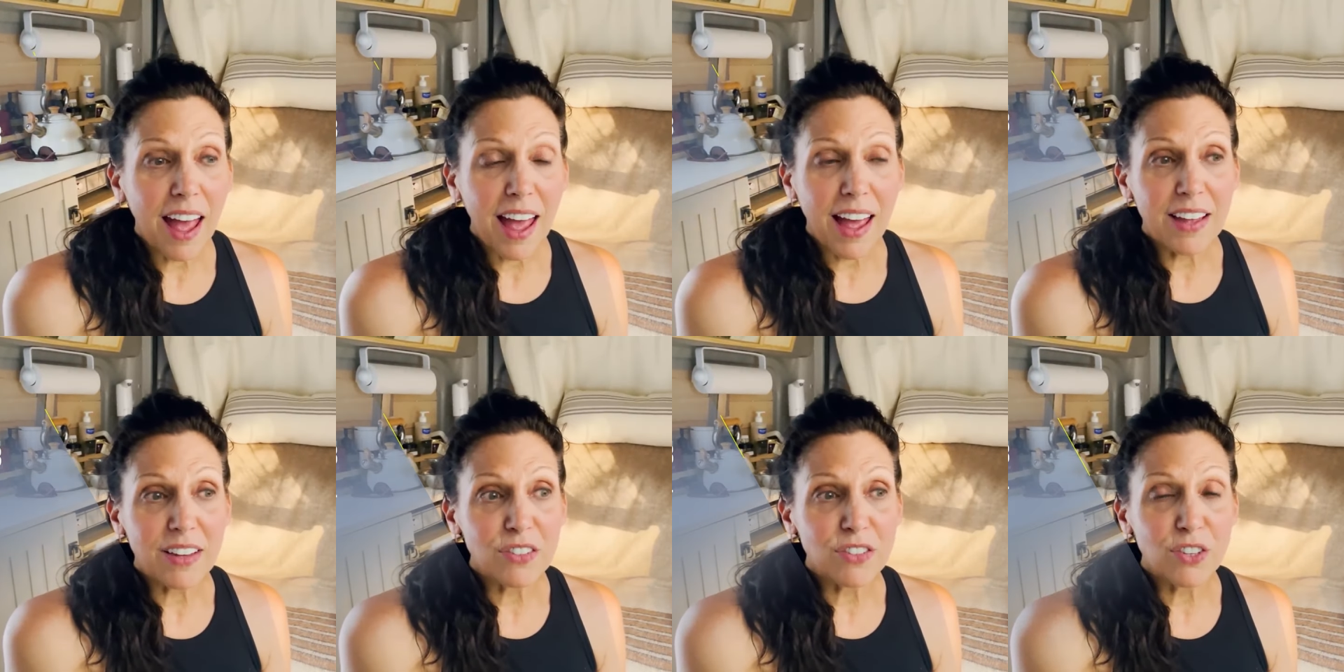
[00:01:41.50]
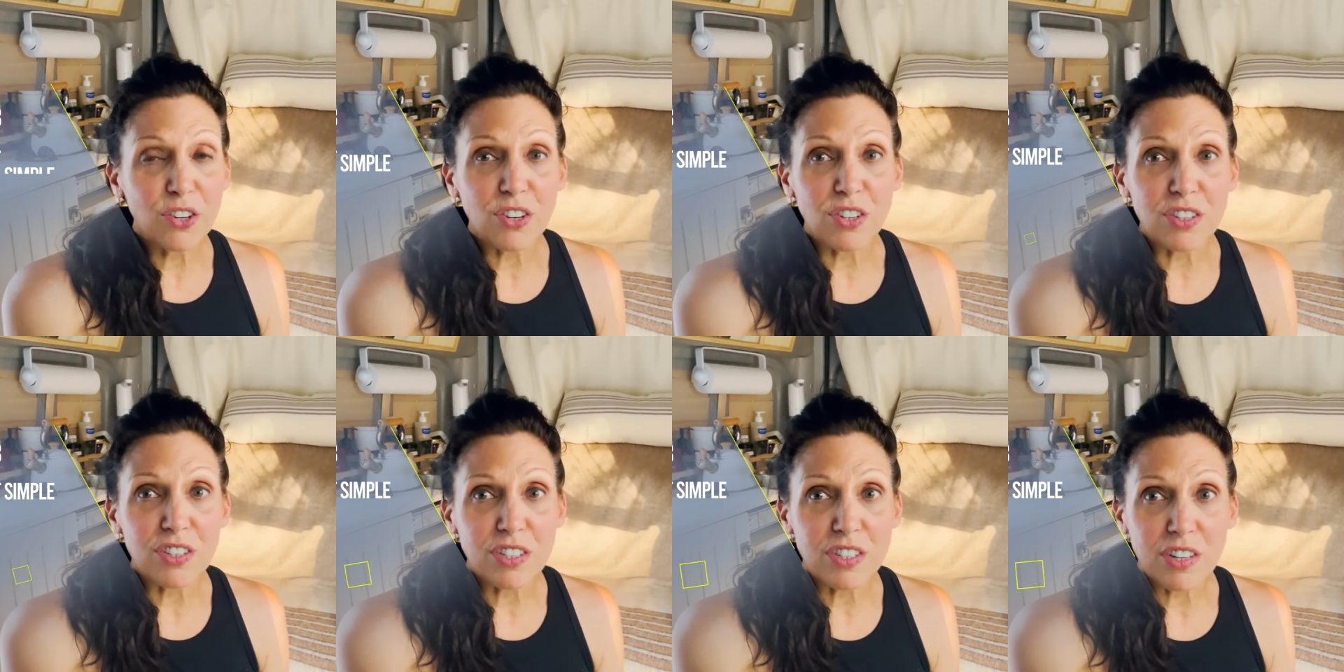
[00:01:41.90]
as
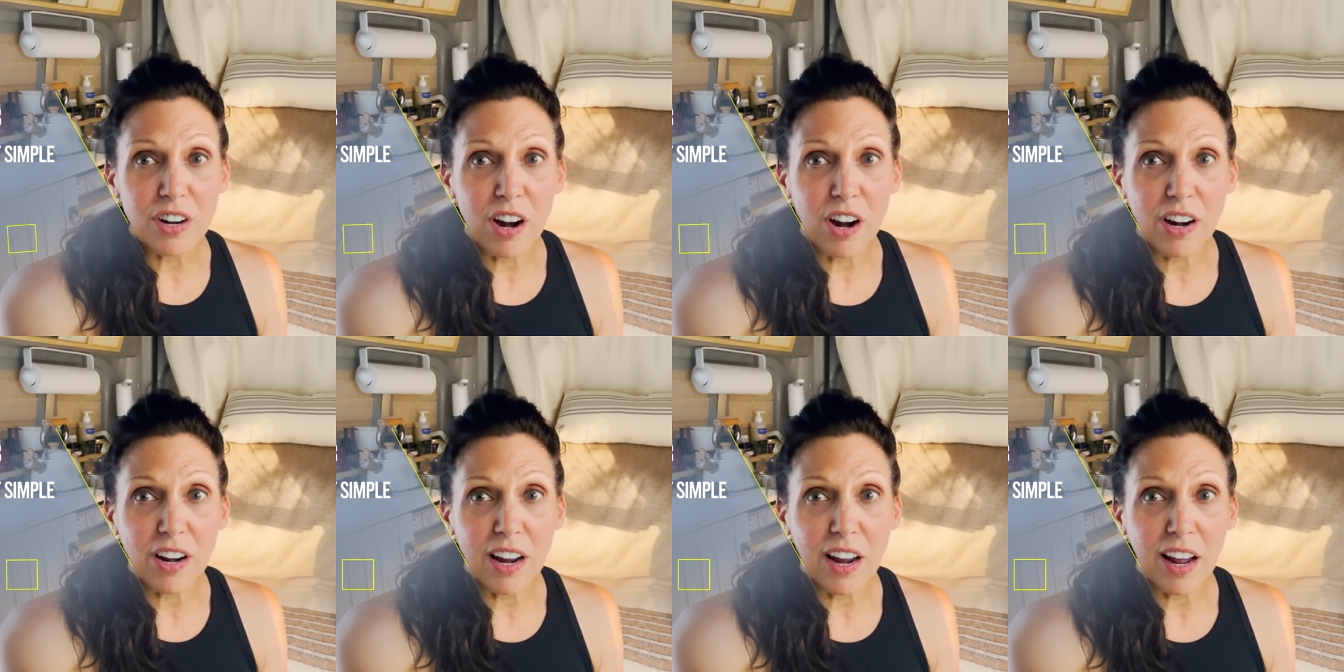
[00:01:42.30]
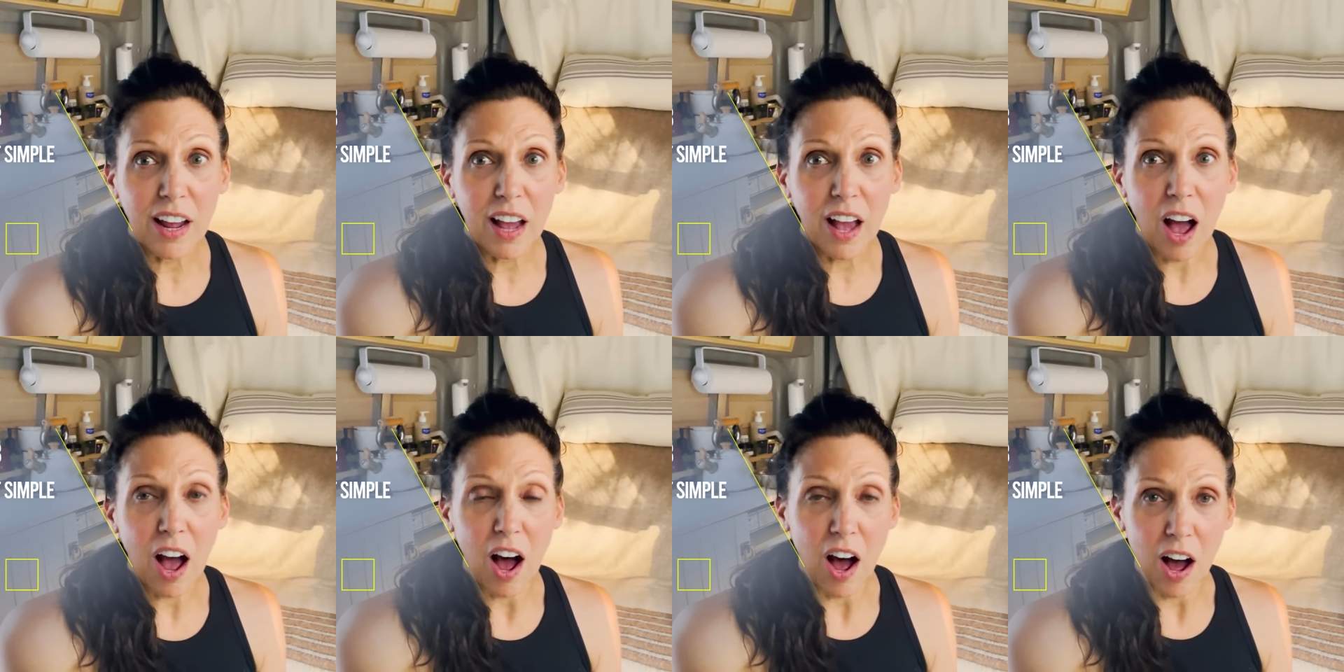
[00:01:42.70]
you're
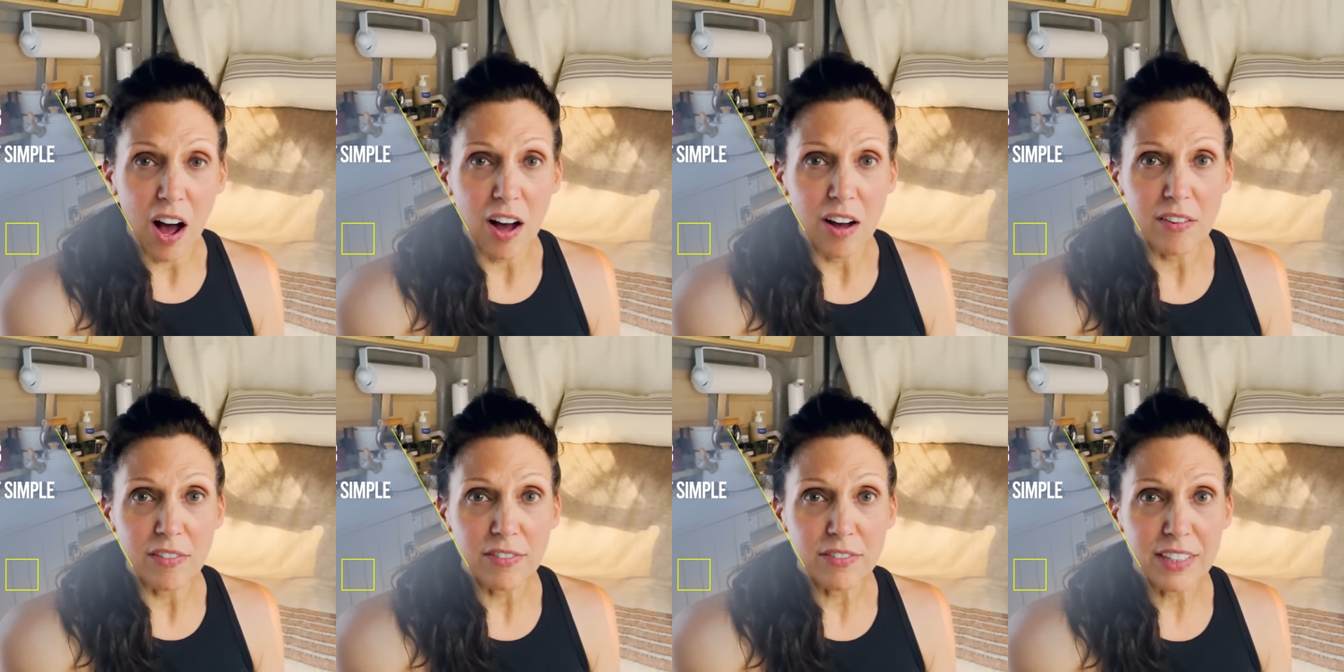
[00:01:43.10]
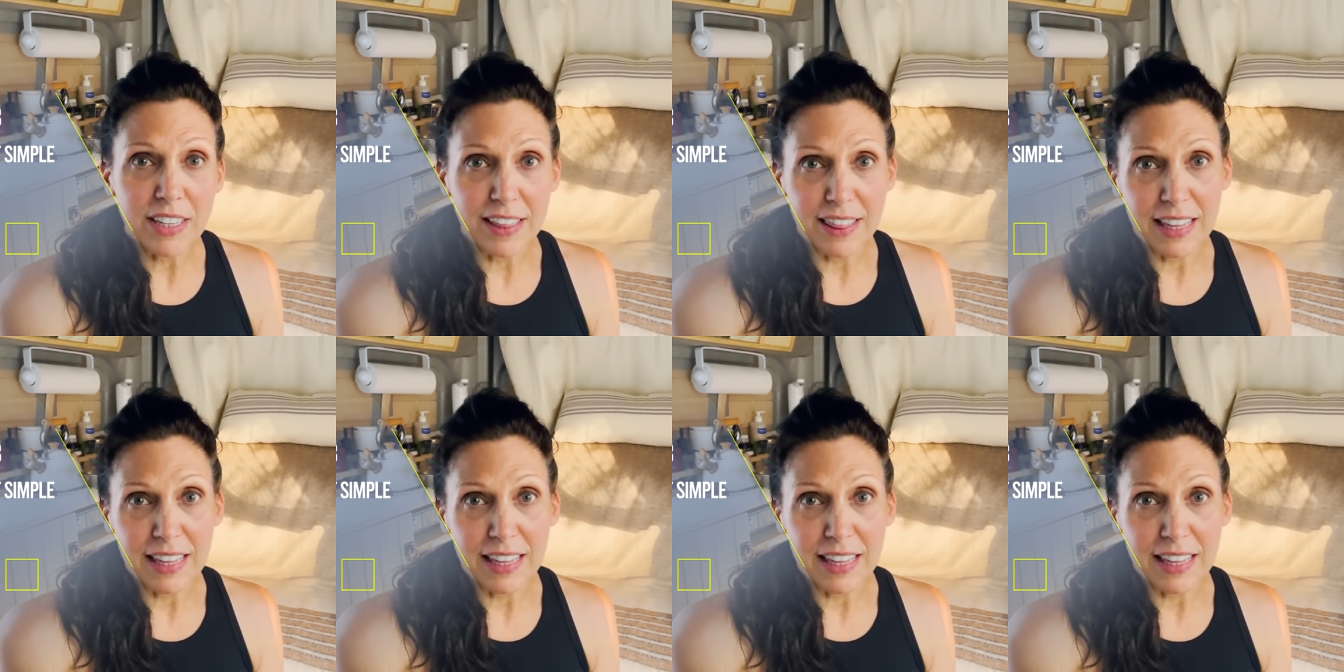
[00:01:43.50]
starting off to